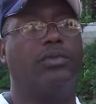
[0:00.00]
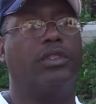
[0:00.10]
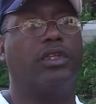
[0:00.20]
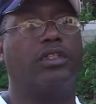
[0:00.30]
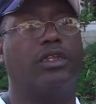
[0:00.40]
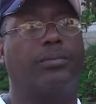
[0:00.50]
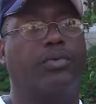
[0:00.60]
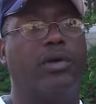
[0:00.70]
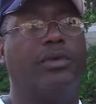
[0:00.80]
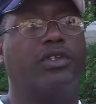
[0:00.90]
The
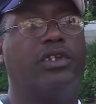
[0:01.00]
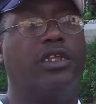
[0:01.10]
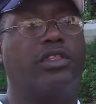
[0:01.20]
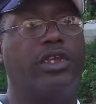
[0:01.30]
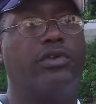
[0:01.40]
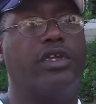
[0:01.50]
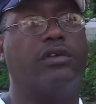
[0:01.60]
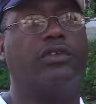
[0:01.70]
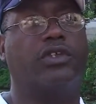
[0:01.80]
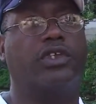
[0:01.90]
premise and the theory
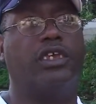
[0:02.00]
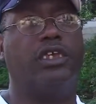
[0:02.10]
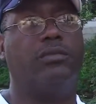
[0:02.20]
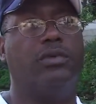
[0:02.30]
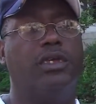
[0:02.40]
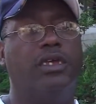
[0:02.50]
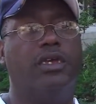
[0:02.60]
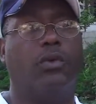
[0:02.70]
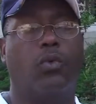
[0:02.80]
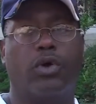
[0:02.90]
of the scheme
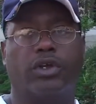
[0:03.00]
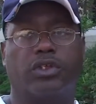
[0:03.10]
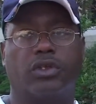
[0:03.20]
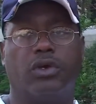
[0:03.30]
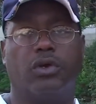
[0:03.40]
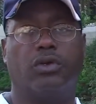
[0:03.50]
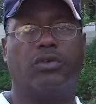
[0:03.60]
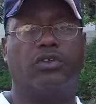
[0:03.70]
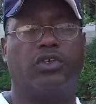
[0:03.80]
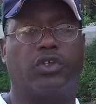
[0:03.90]
works
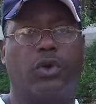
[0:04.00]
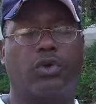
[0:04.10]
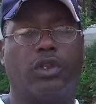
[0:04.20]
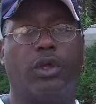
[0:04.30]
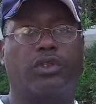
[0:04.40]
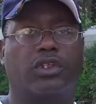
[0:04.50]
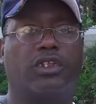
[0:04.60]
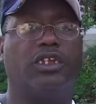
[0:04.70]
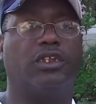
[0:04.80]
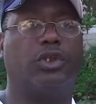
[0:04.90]
so
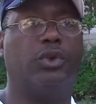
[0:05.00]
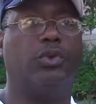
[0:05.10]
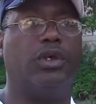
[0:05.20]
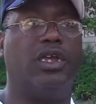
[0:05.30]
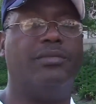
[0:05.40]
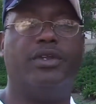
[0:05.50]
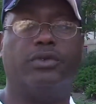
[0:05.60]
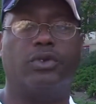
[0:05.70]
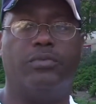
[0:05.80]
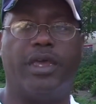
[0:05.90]
closely to
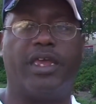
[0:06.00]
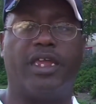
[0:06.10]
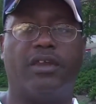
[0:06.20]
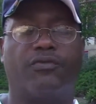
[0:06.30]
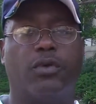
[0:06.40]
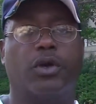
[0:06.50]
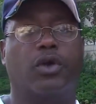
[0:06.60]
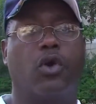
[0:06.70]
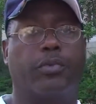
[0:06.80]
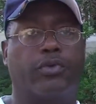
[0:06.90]
eminent domain from a
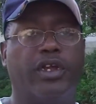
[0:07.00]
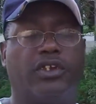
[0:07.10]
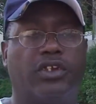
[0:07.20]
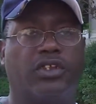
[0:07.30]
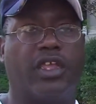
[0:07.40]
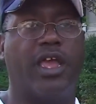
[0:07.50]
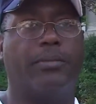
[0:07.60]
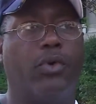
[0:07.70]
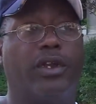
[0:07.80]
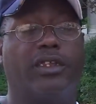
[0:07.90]
corporation
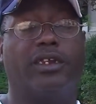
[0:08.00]
standpoint